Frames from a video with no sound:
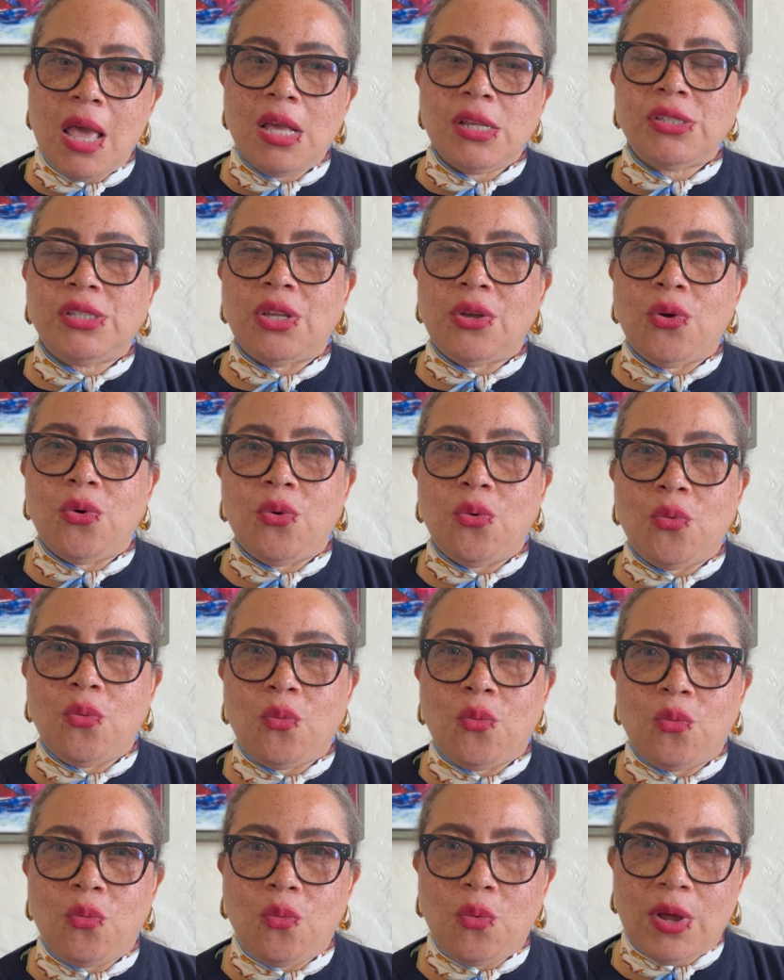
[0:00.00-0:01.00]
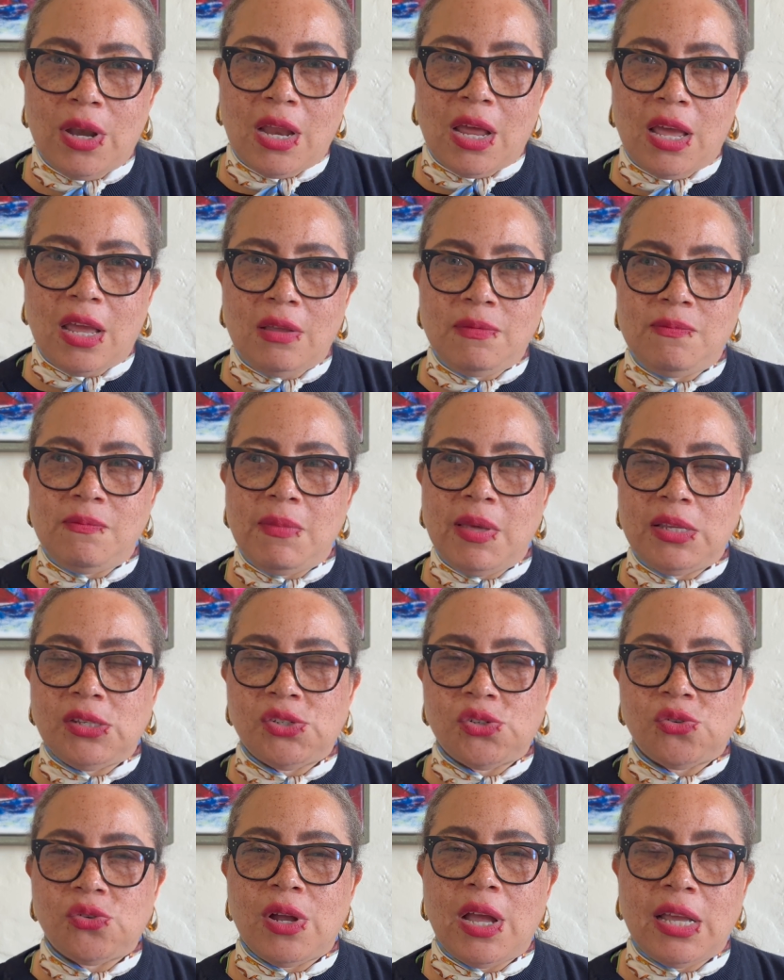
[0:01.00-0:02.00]
So when I make
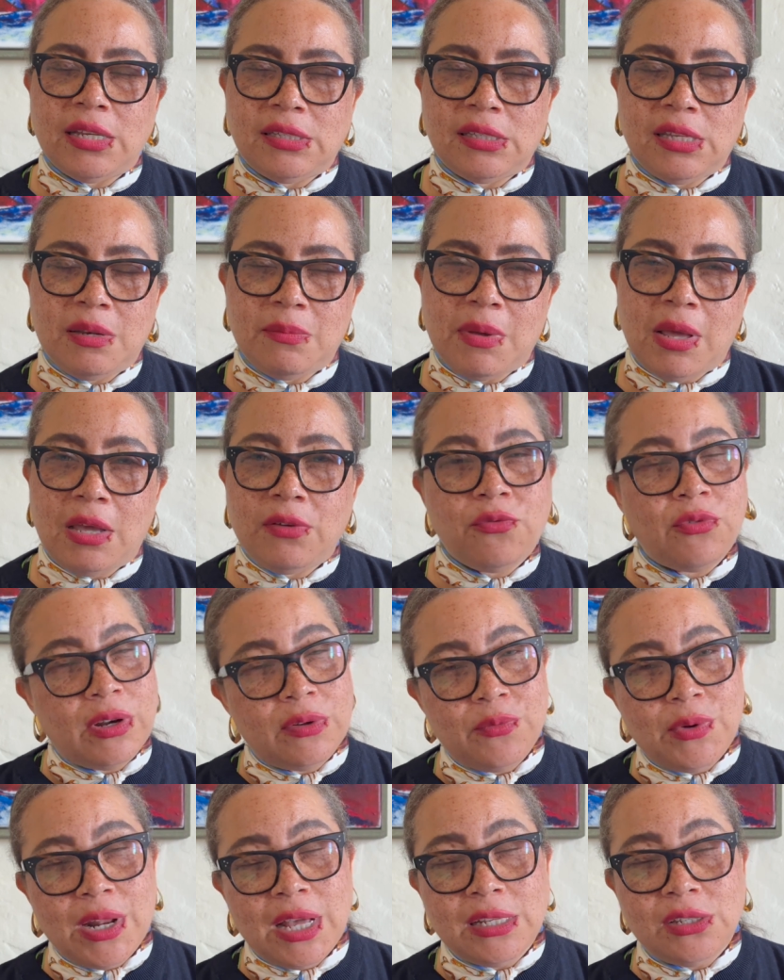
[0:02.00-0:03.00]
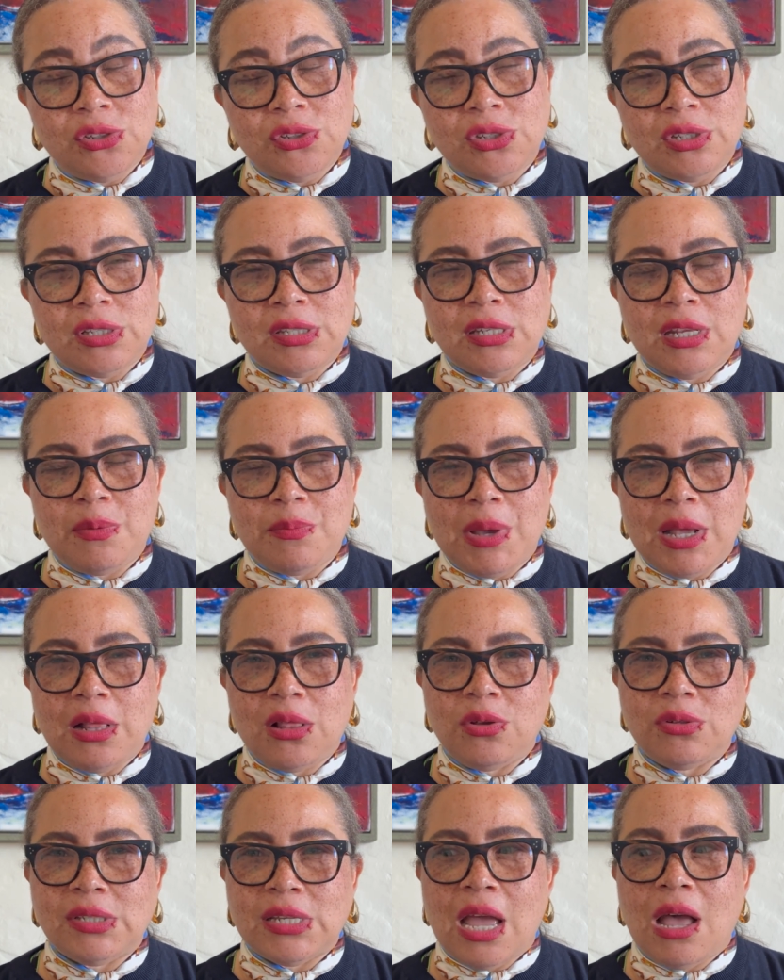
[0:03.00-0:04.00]
sure when I used to send my
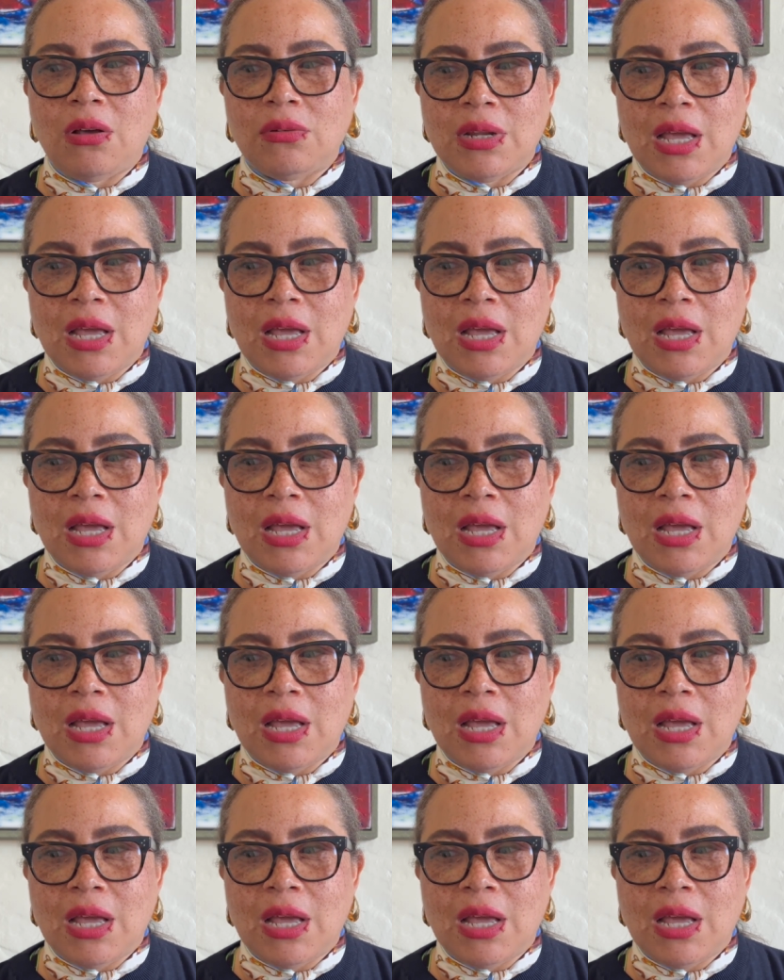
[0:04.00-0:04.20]
clothes out,